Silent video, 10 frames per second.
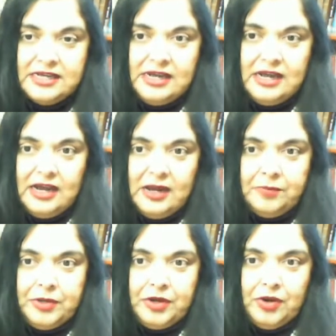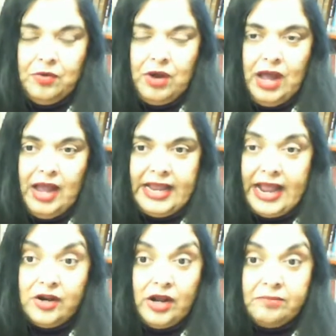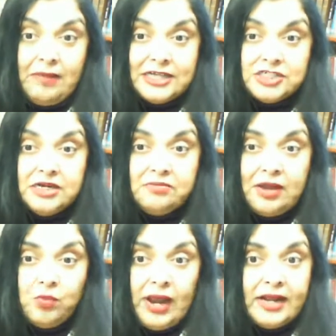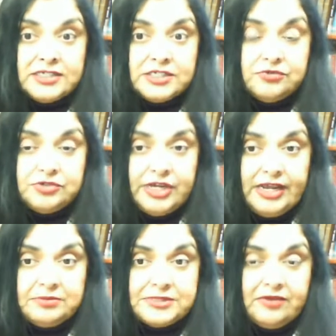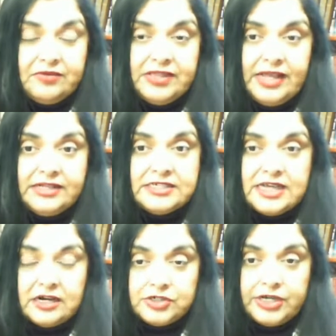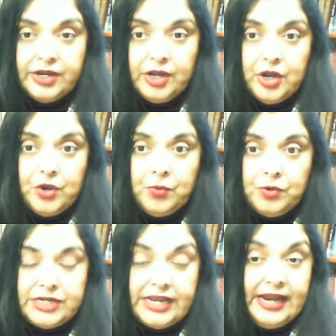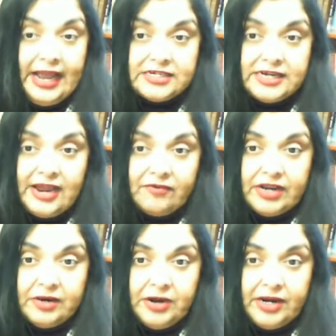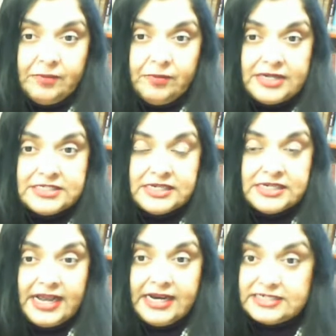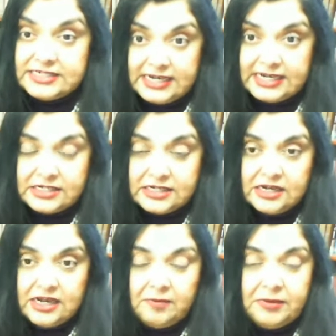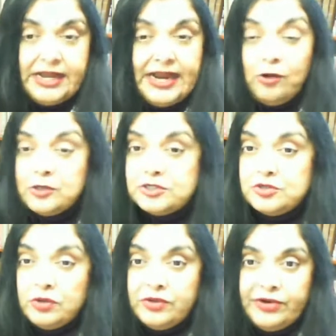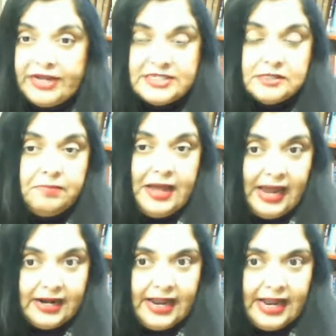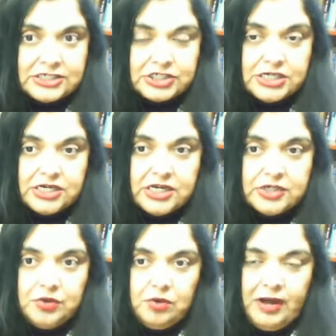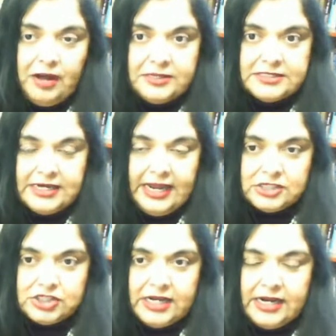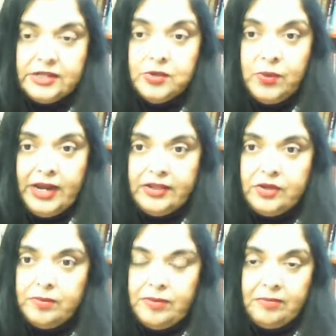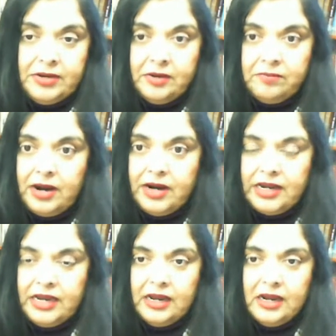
I had not imagined in my wildest of dreams ever that this country would elect an African American president, and it did. But then I also saw the racist backlash to Obama's election and the way the Republican Party